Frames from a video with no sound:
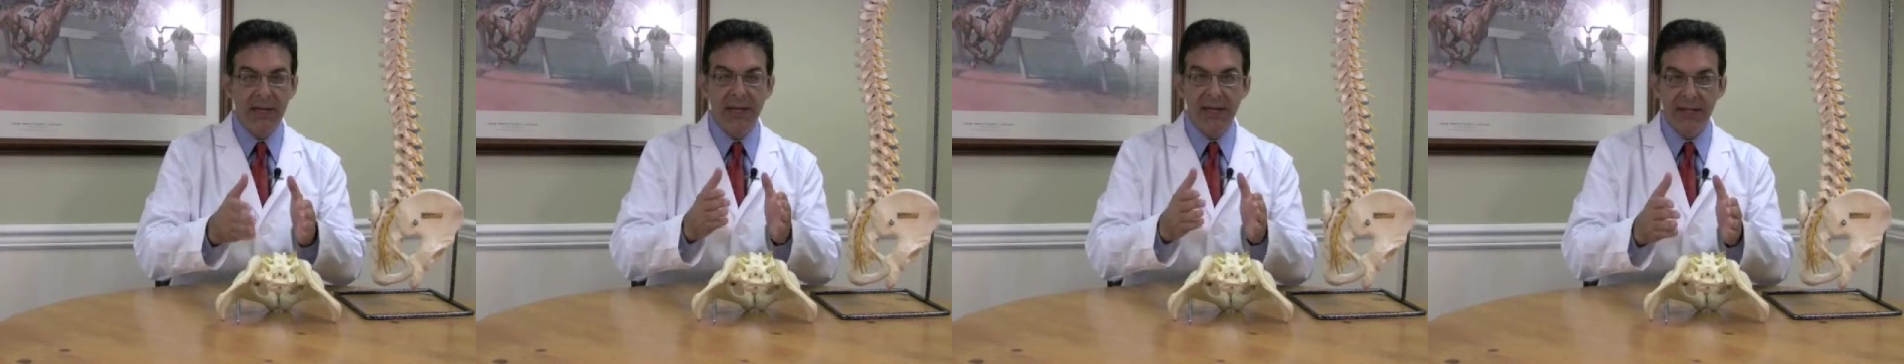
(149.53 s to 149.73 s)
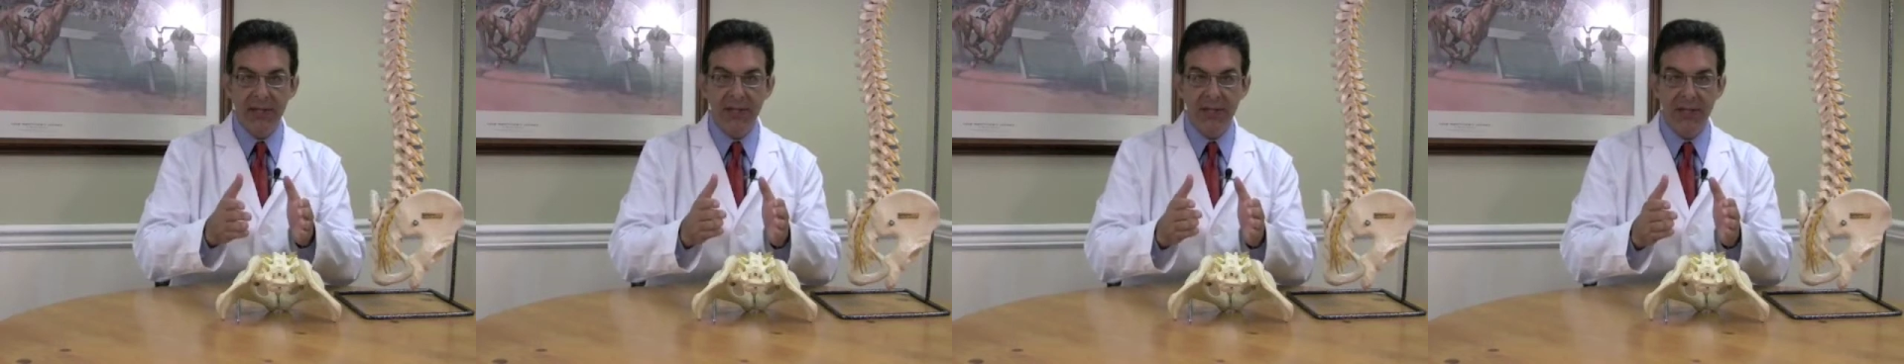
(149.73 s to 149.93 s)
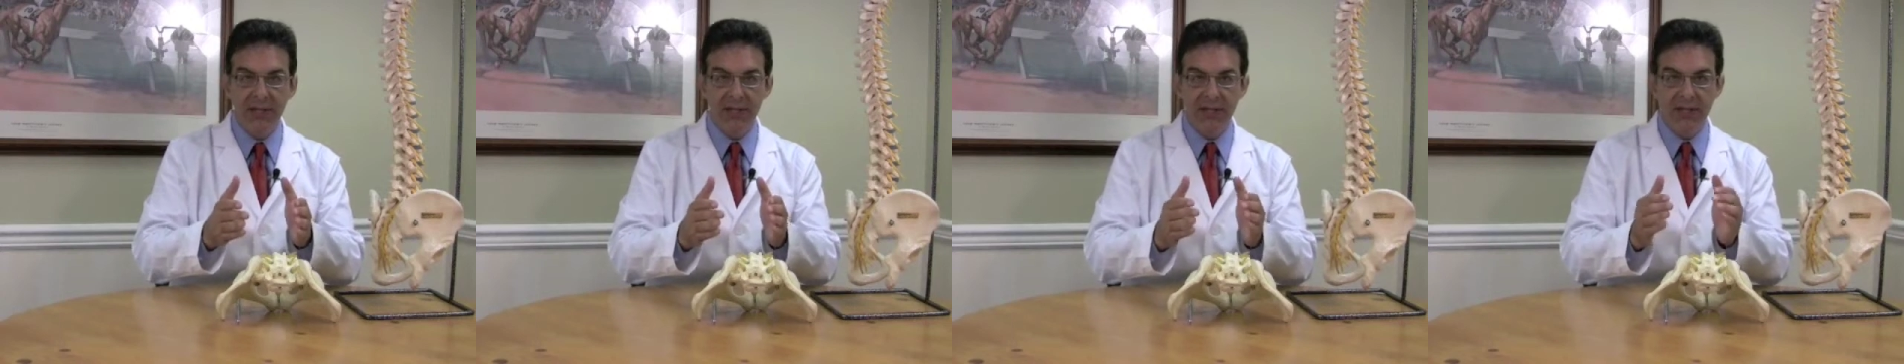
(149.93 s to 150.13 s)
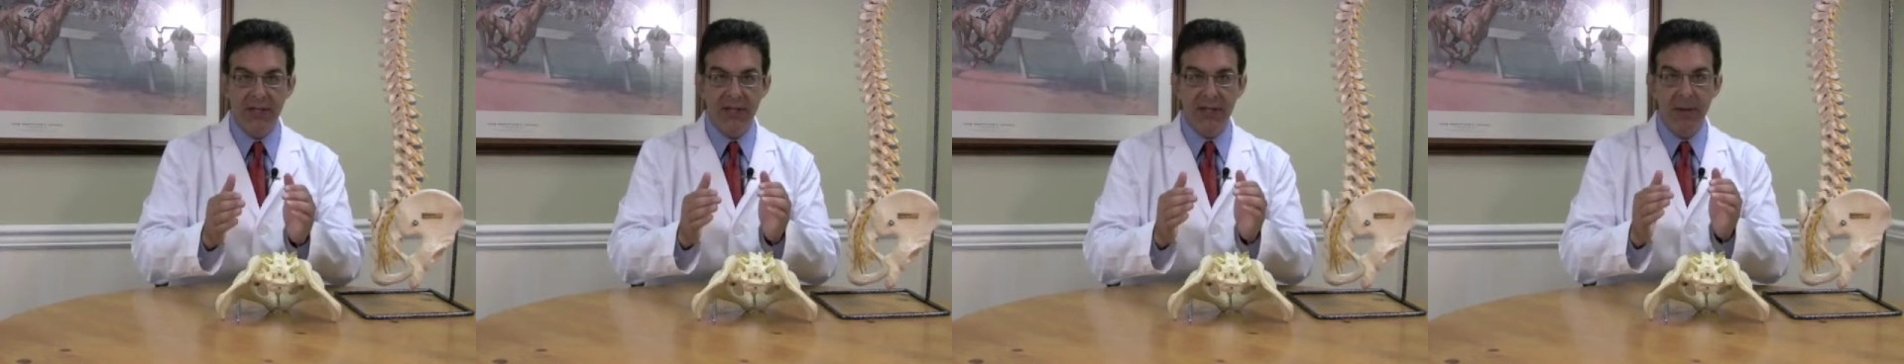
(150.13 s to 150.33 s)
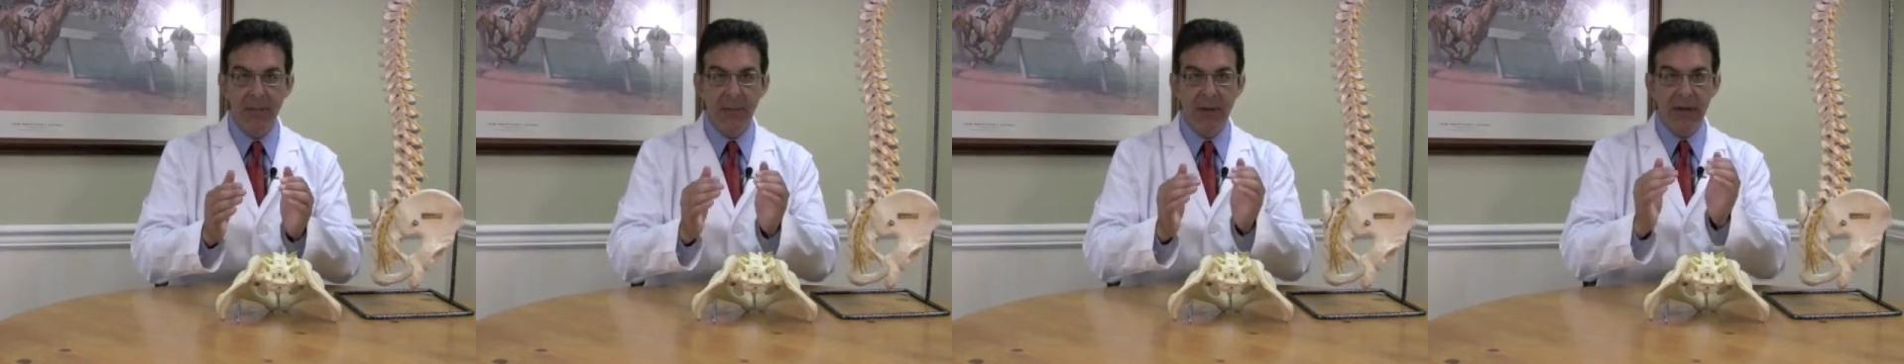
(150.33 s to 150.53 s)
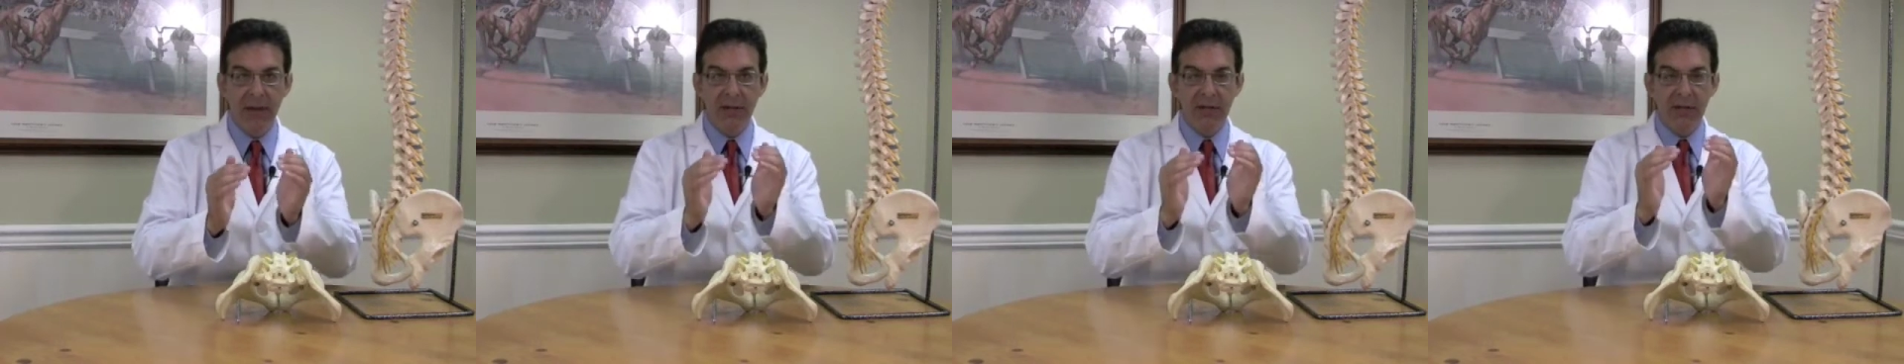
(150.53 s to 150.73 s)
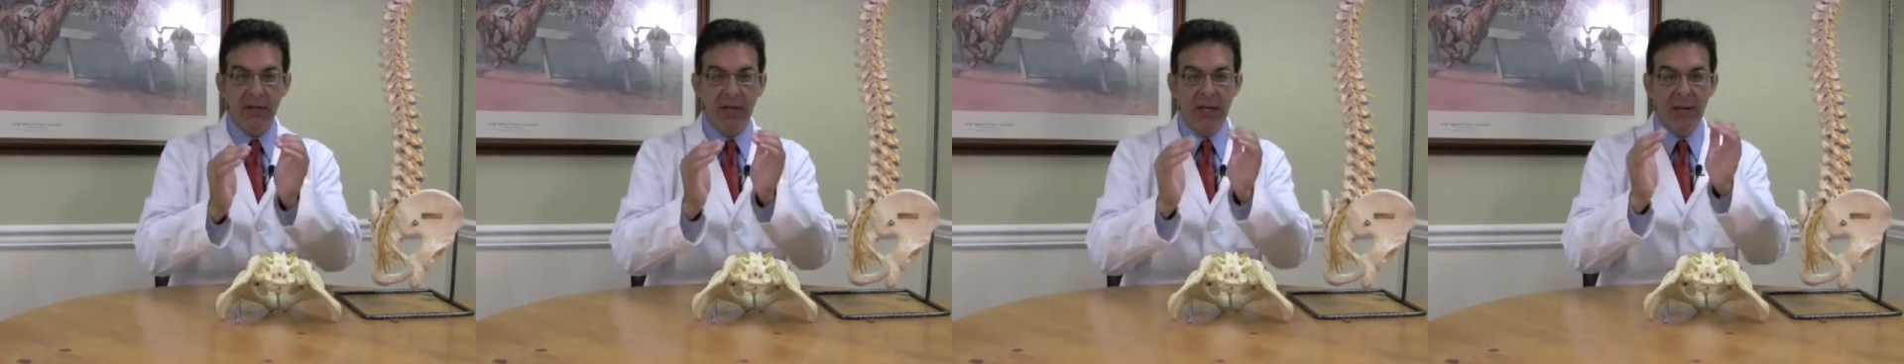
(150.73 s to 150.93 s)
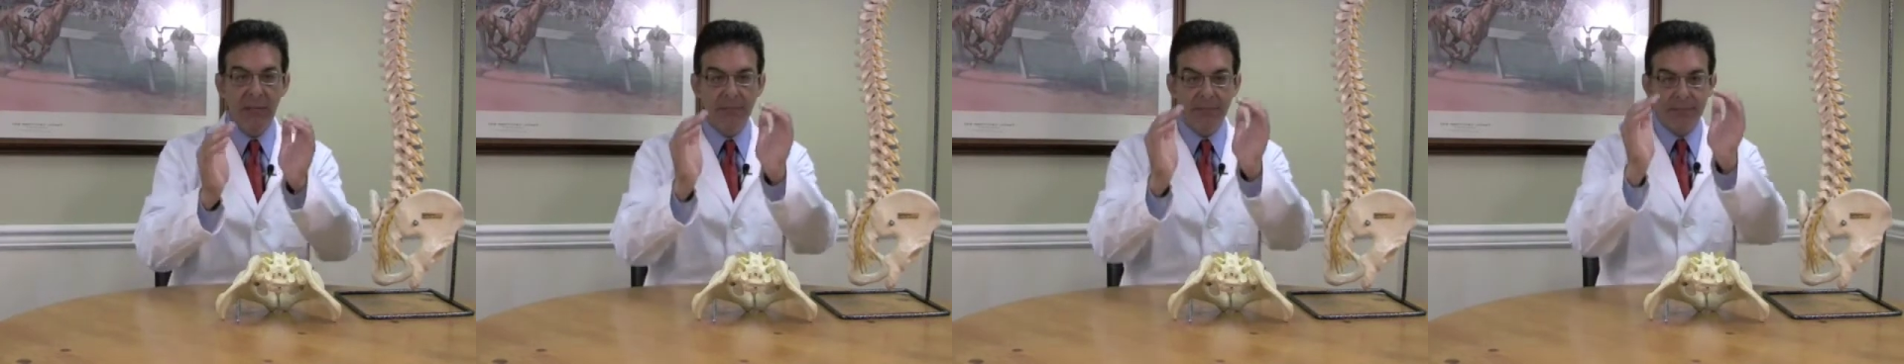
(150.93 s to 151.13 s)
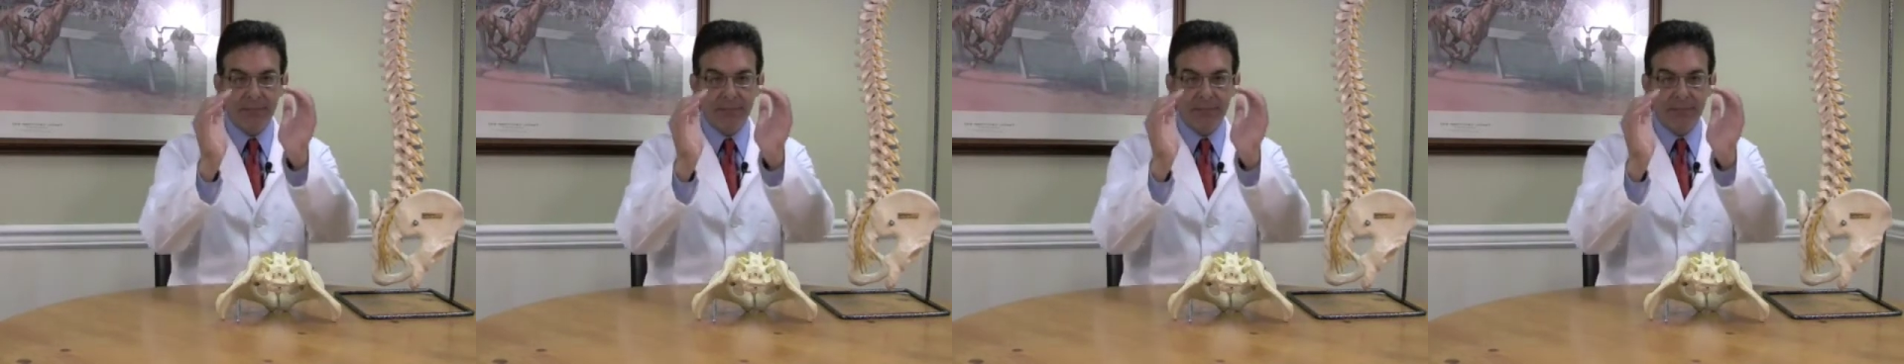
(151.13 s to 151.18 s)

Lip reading: gets its stability